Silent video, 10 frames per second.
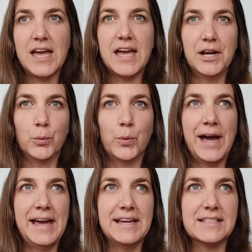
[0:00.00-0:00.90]
In a
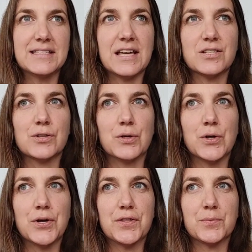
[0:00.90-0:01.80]
way, Subtle
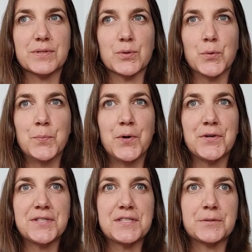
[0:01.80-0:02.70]
Earth was
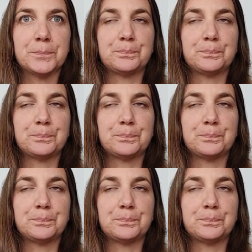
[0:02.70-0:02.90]
almost